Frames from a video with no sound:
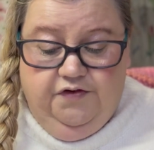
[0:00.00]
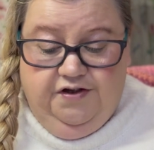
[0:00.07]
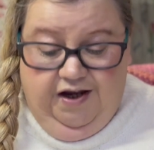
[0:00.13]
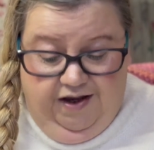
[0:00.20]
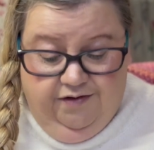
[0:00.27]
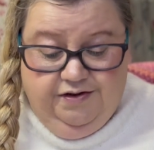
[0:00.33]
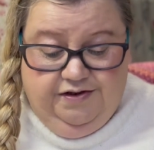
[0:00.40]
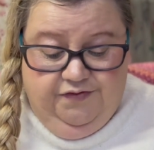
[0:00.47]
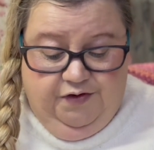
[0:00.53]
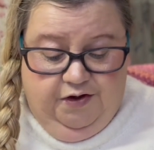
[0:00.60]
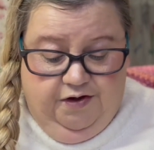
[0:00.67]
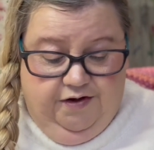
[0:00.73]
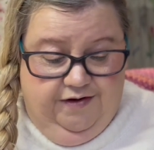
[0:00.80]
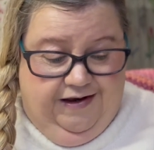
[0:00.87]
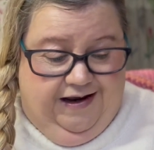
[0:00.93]
Tales of
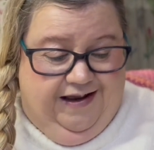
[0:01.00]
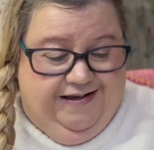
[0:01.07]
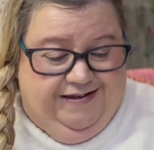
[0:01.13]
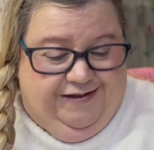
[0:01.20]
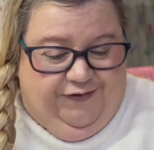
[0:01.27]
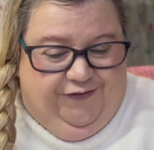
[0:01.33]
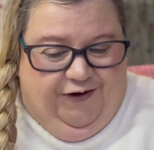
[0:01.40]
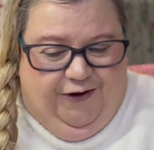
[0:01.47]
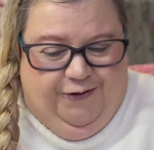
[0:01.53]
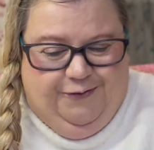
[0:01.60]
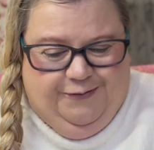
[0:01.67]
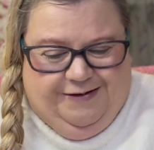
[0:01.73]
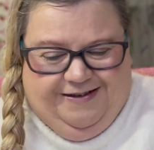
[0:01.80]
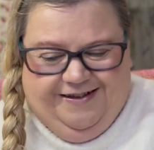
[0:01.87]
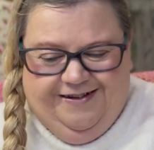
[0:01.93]
Cuckoo Land's
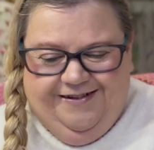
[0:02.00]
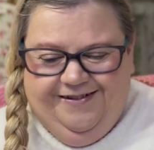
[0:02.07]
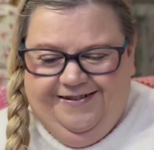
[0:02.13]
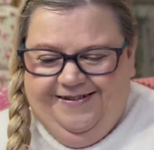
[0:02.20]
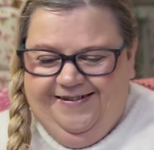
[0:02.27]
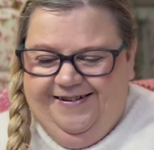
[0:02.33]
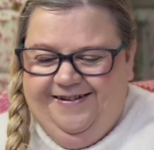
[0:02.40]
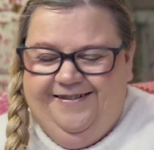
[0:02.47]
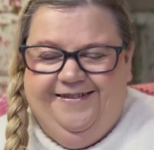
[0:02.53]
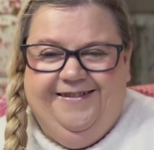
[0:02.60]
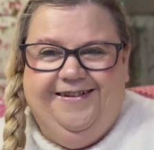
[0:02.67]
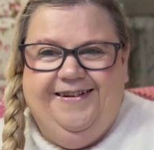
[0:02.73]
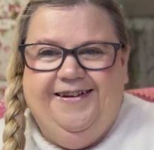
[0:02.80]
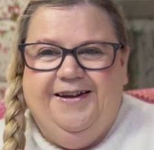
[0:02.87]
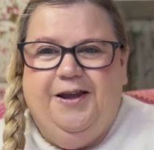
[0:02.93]
fault.
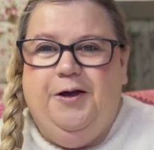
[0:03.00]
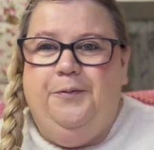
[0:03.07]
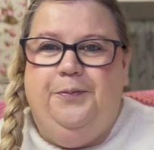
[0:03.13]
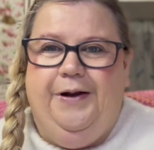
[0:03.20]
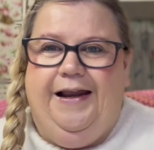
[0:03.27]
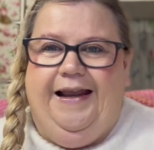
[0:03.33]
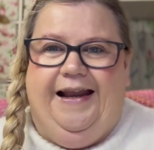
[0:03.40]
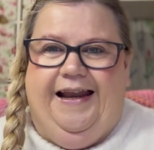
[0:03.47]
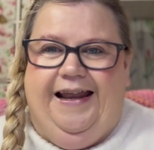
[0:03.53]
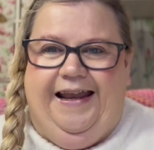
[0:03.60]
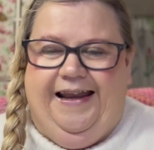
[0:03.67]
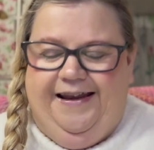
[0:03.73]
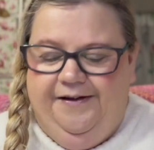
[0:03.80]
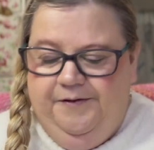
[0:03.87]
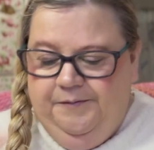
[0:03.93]

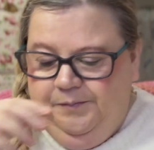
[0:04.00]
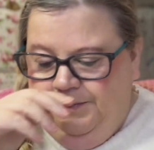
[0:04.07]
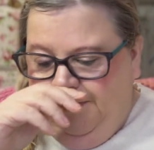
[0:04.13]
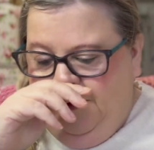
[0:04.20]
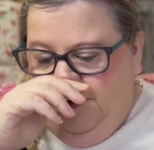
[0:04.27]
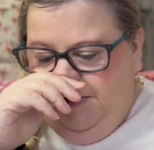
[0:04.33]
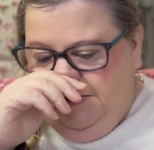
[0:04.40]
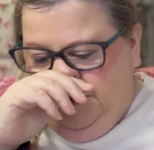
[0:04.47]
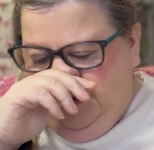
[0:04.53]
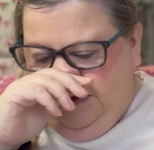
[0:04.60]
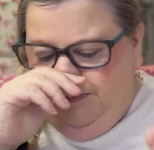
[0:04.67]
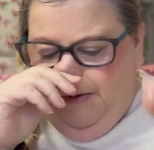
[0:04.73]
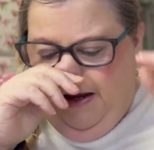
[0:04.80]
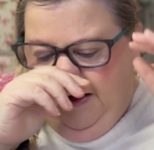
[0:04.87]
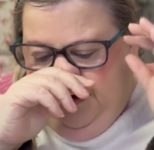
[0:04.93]
Completely. She's
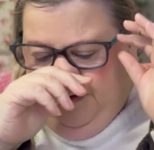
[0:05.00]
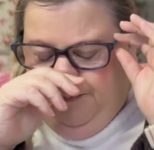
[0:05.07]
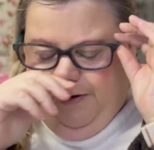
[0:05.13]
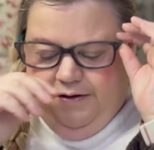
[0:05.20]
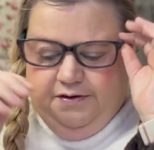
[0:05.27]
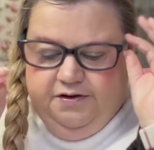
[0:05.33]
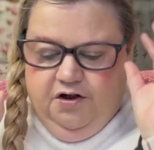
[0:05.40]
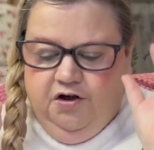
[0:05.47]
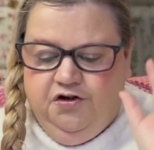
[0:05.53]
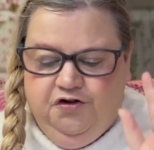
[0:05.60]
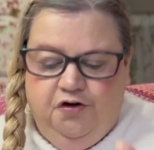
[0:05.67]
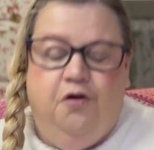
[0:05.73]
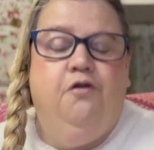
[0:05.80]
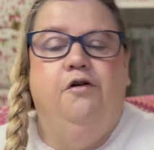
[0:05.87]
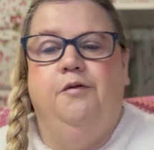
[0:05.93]
made the most
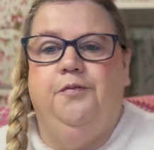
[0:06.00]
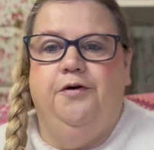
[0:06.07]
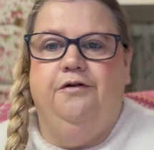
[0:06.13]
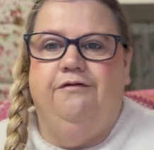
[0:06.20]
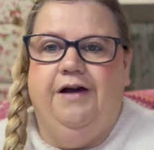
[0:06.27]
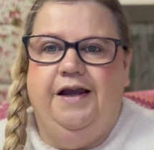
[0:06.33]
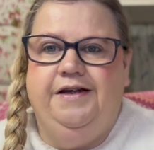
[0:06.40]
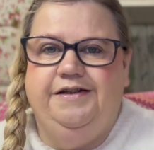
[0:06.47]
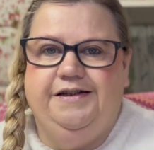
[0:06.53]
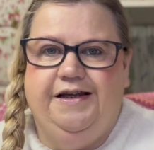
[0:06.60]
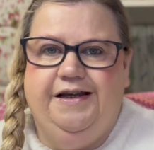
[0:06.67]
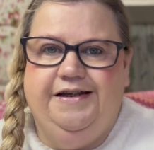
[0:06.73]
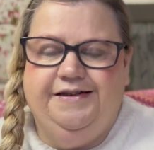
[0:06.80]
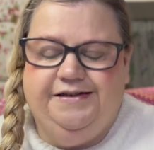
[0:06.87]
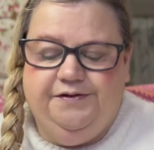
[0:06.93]
adorable
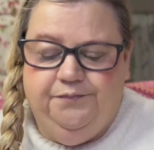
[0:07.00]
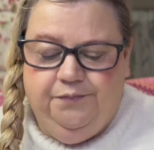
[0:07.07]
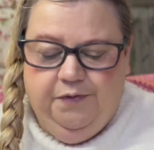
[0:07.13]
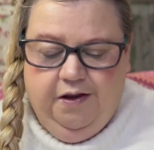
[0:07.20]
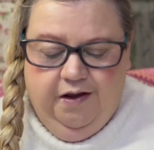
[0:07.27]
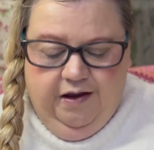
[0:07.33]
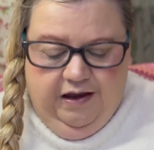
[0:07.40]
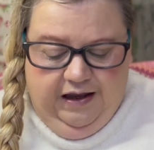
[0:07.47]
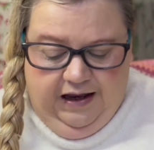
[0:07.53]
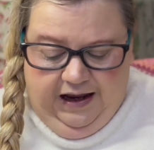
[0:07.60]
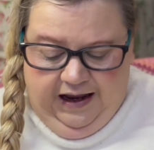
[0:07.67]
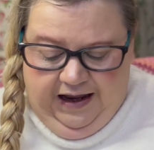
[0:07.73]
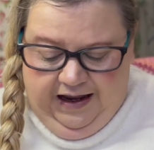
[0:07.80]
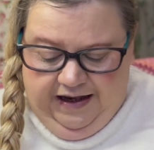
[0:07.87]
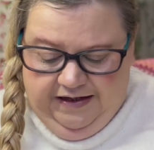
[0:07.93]
reindeers.
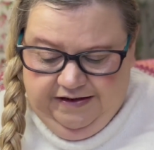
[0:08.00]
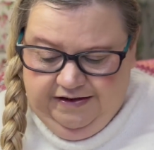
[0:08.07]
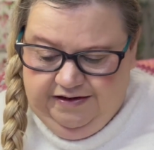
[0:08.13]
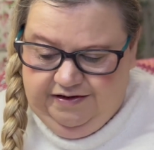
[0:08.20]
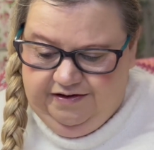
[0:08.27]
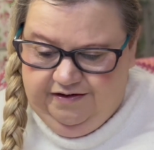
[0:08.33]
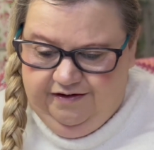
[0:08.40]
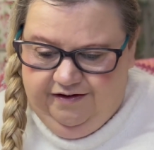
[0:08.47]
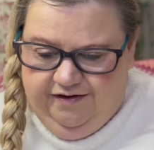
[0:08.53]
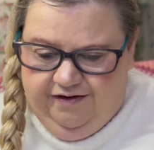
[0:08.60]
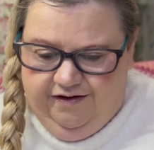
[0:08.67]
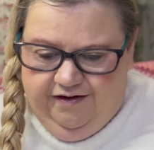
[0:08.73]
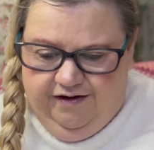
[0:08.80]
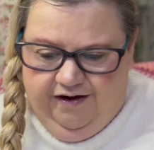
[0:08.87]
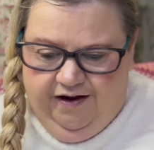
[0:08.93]
And
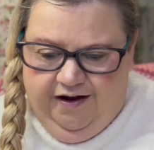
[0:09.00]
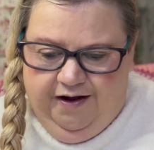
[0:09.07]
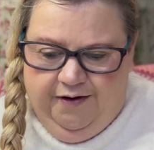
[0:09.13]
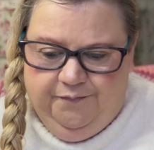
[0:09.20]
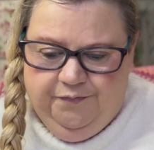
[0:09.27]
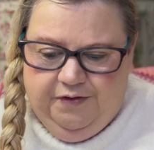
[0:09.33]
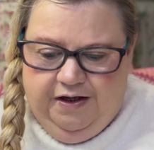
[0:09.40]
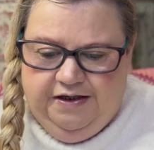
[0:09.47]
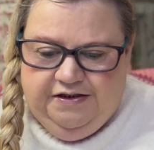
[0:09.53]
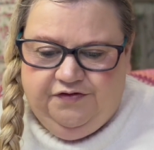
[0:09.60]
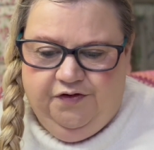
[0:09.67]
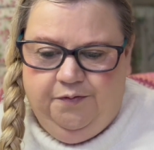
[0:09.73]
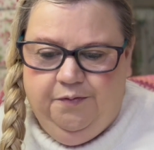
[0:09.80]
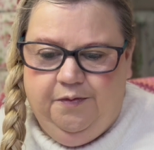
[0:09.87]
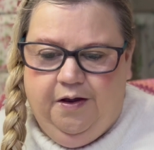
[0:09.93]
it's
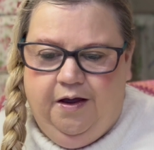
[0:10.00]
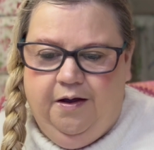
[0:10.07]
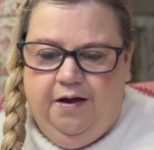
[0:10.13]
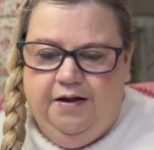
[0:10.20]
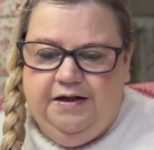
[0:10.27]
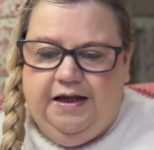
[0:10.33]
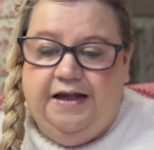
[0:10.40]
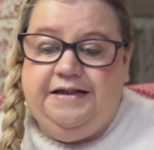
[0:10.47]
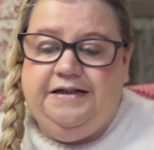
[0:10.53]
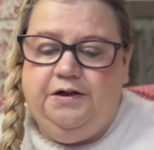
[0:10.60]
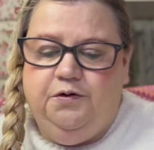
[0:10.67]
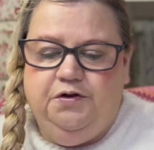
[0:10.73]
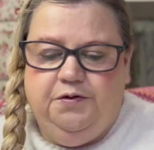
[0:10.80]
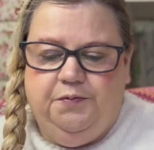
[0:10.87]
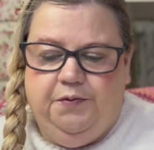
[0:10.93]
from a
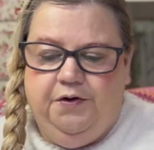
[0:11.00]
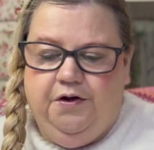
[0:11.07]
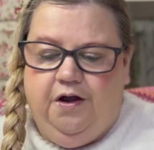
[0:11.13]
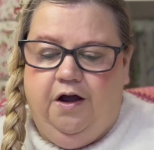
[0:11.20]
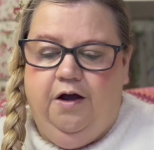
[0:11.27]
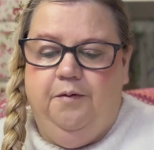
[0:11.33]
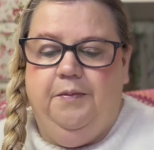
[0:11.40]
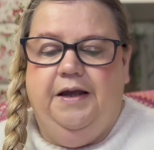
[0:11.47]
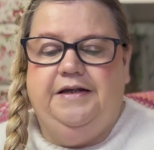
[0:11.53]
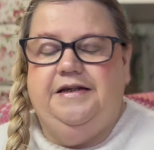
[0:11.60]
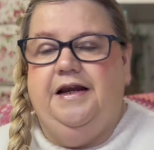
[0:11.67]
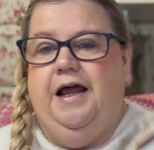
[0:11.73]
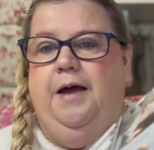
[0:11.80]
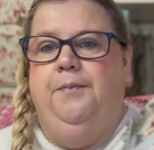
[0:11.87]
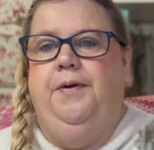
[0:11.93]
Tilda book, Homemade
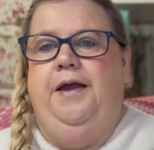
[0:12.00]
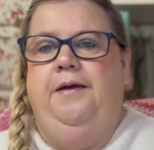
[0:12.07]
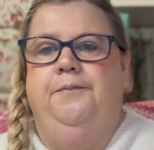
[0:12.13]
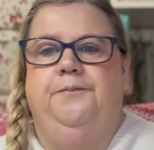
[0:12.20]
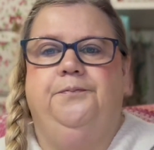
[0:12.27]
and Happy.